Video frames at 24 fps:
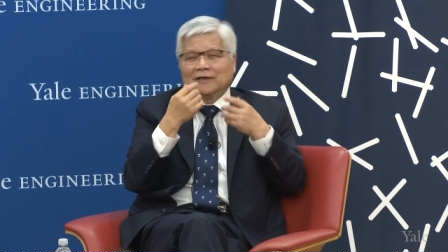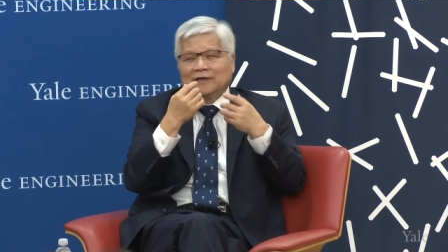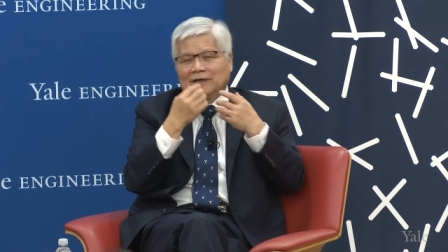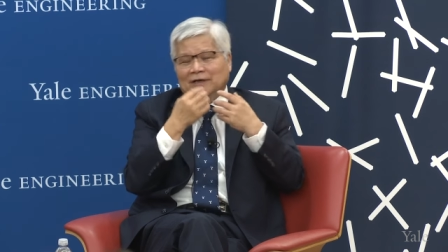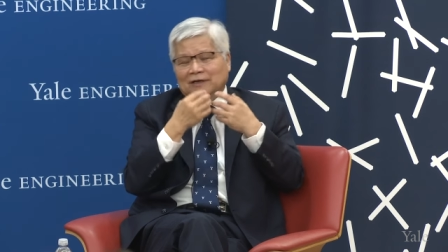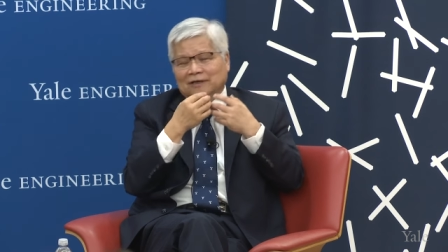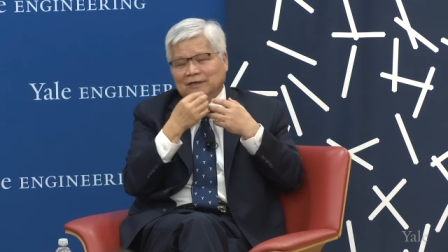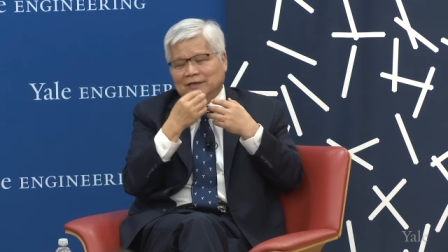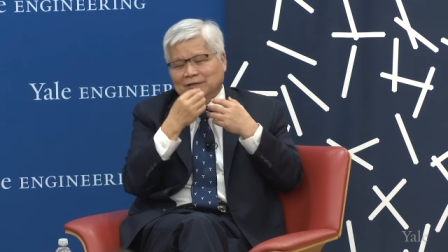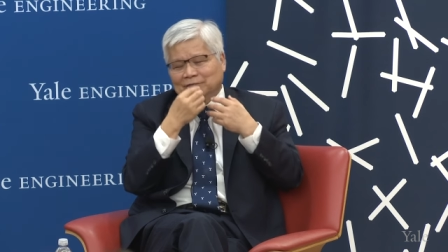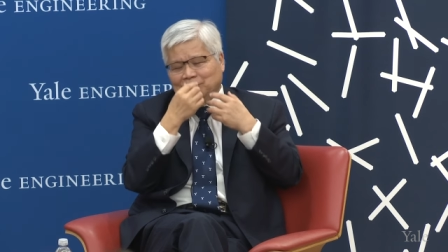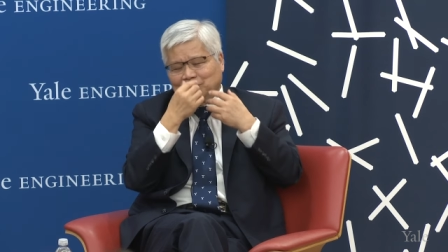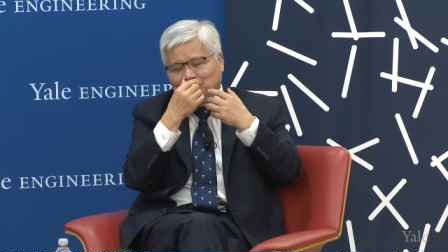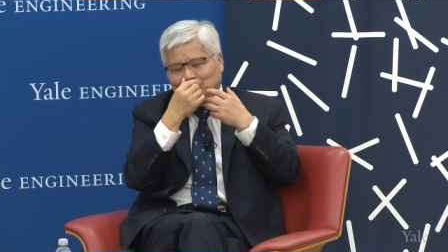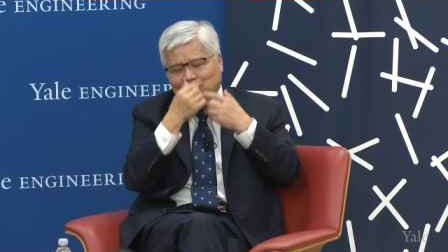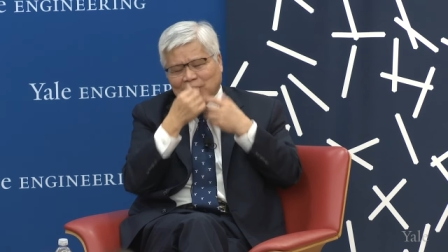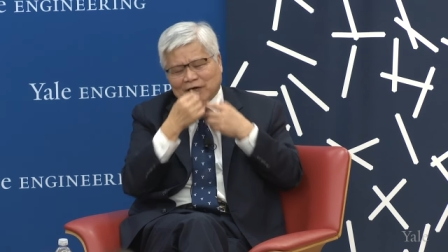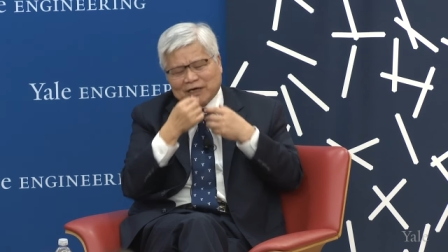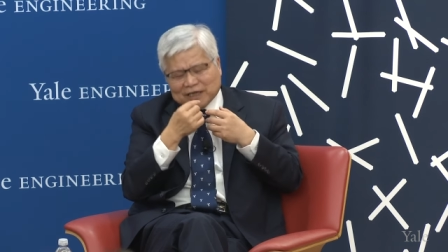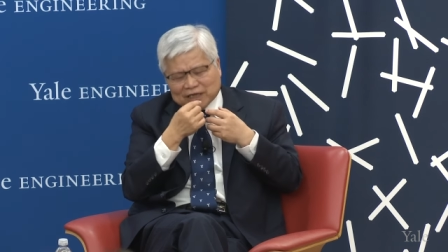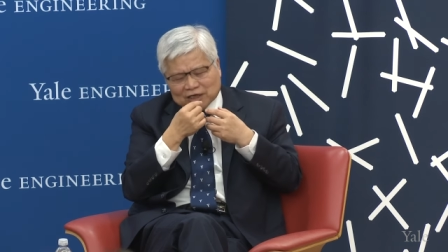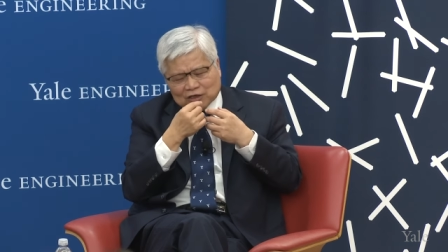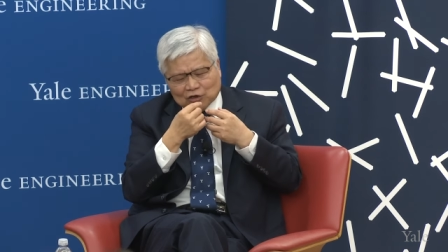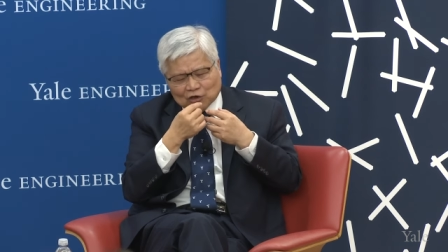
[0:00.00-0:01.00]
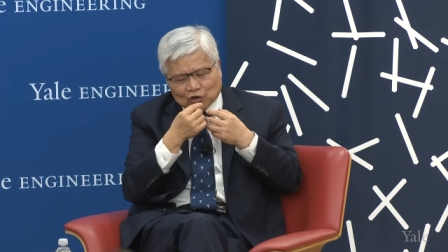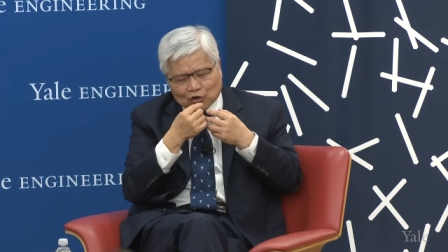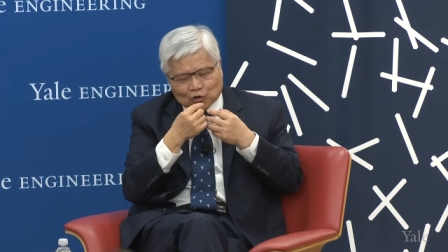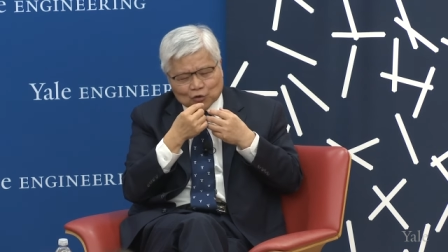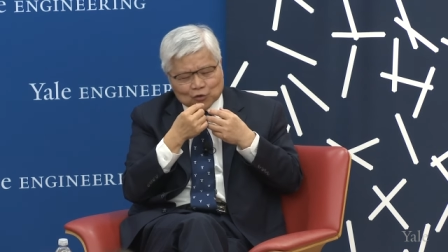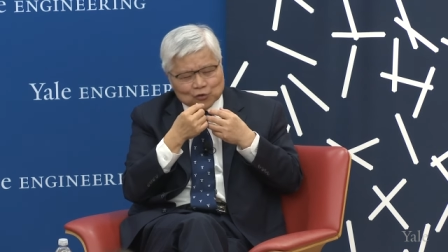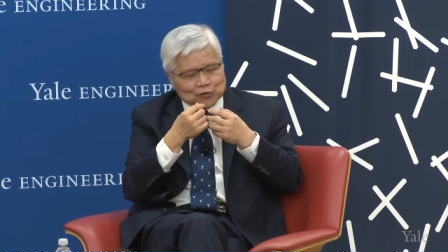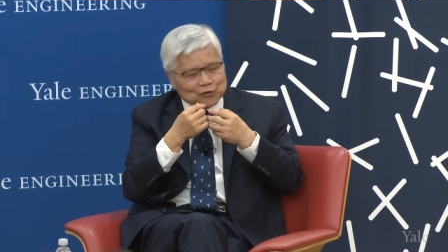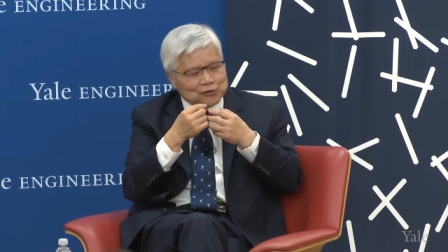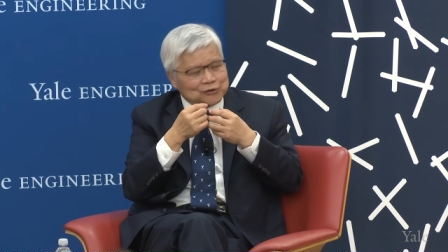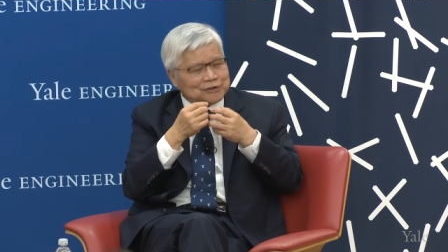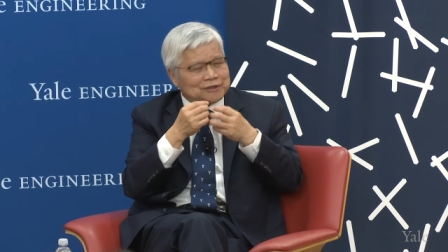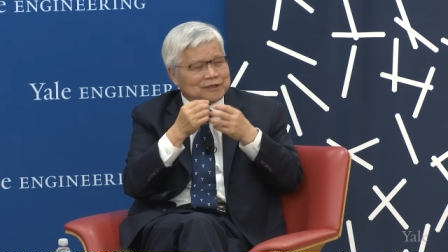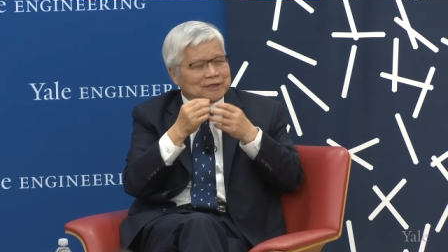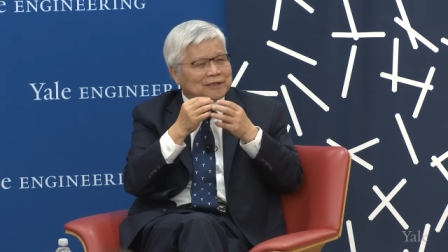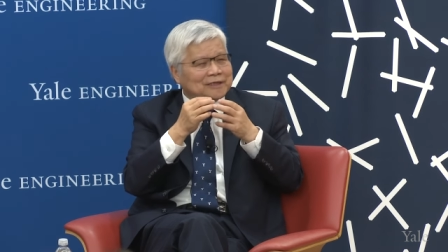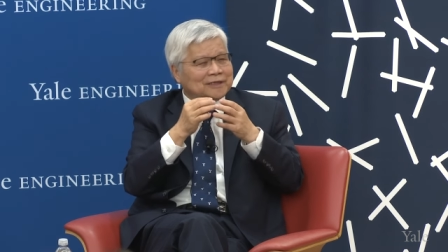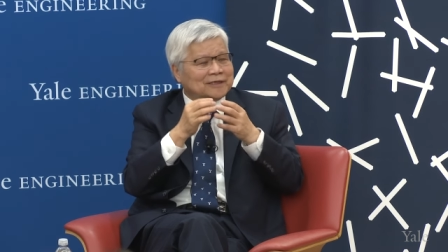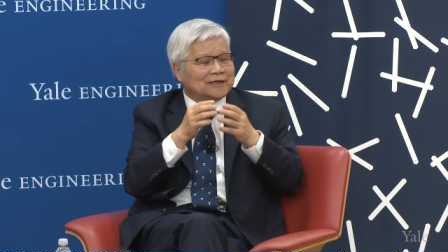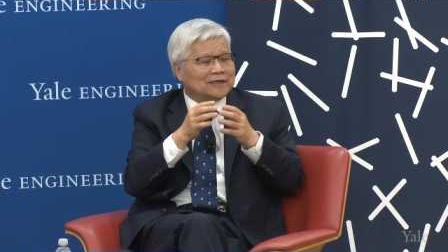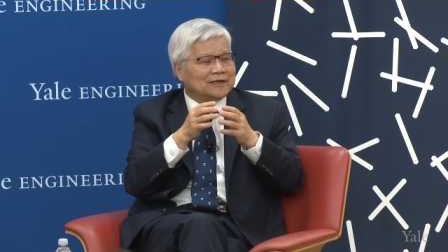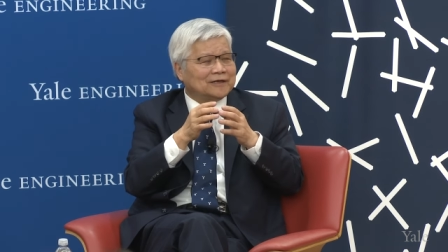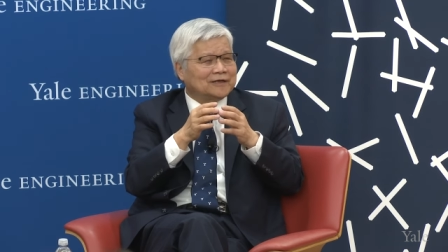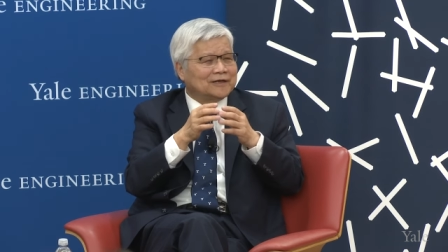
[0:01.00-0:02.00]
I have a running nose,
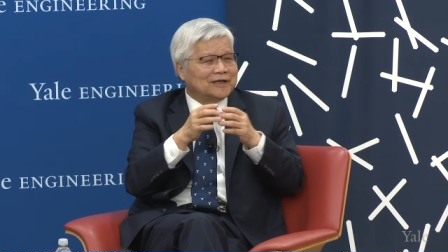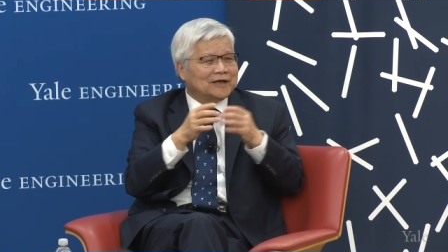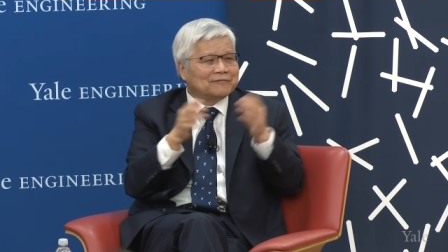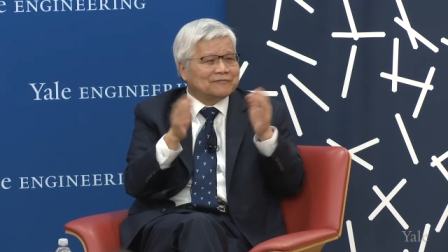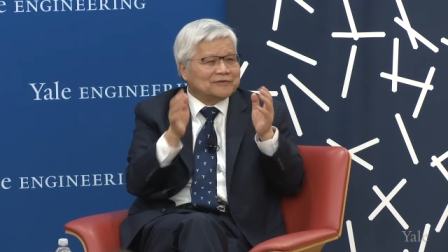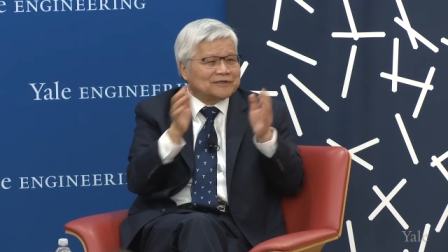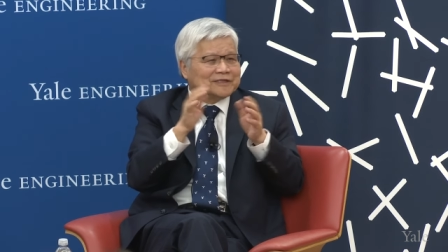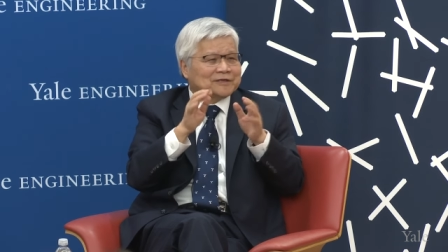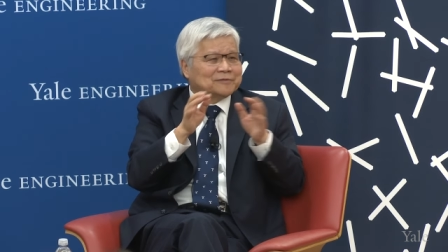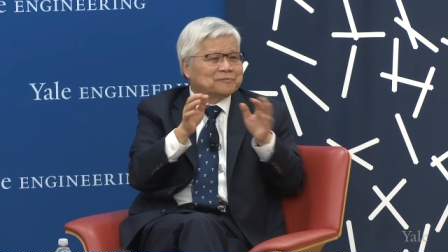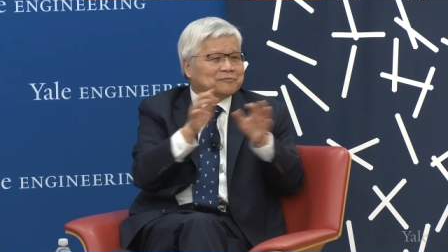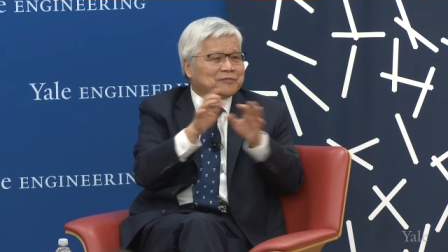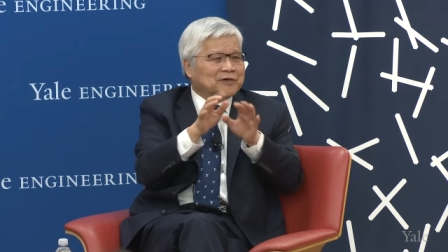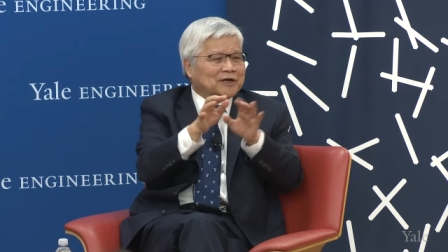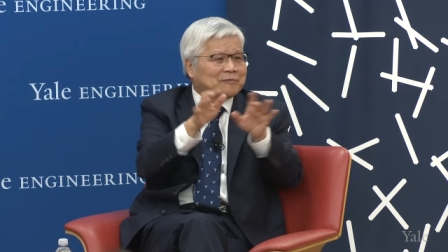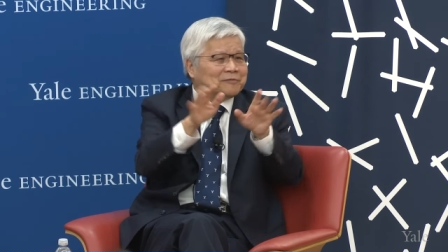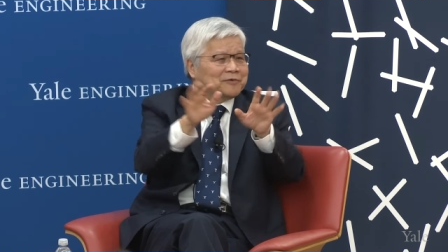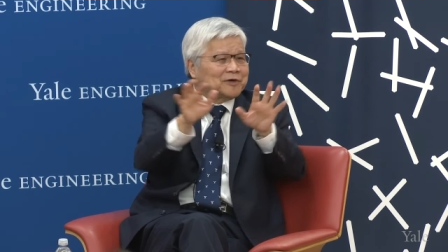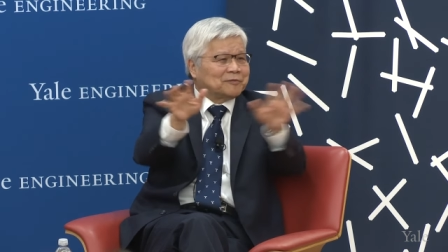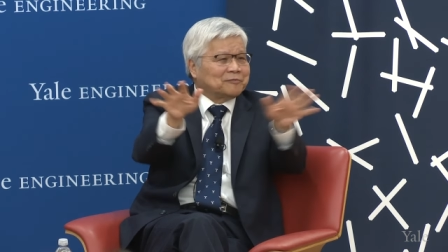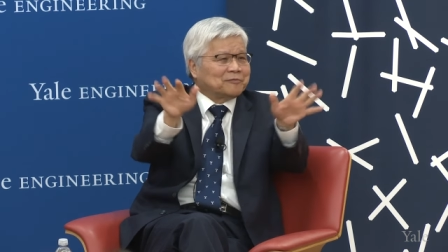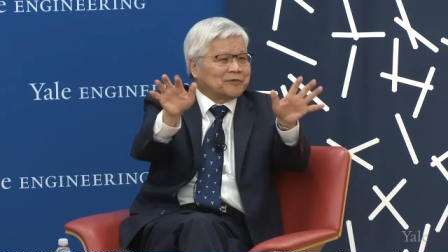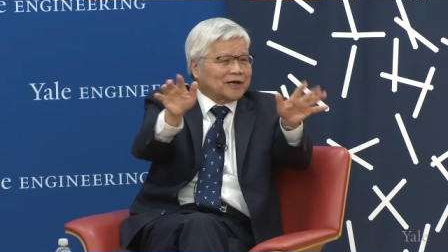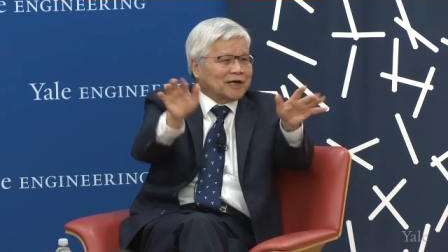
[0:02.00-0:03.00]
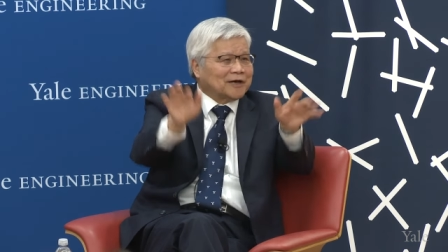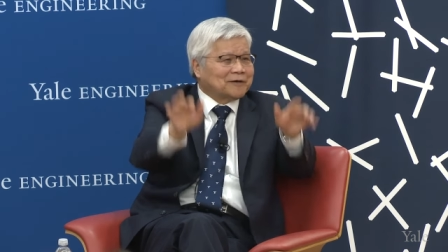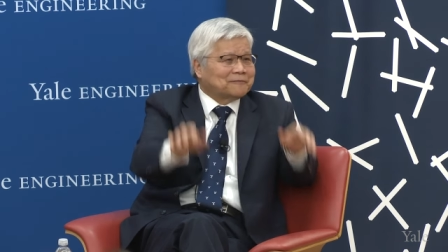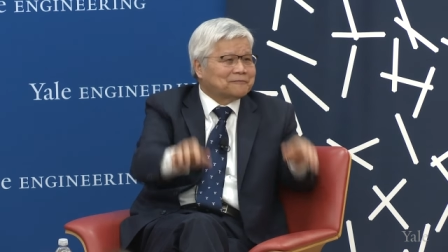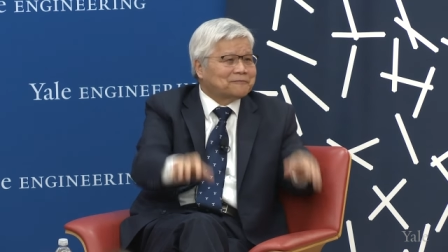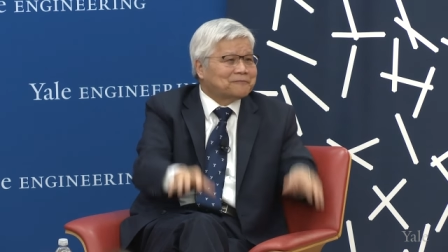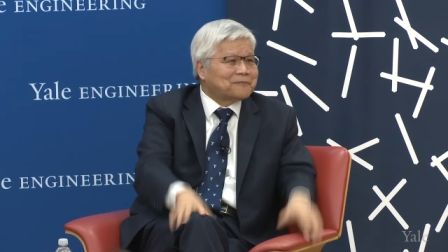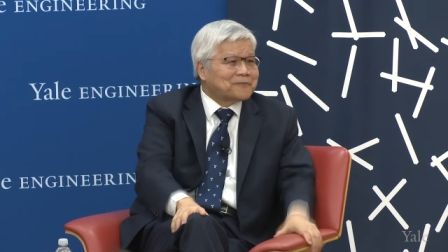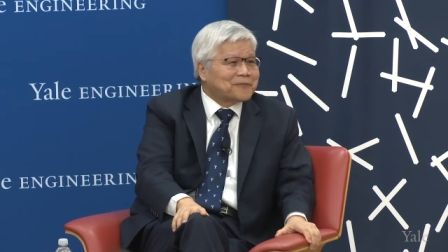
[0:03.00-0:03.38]
and everything, blah, blah, blah.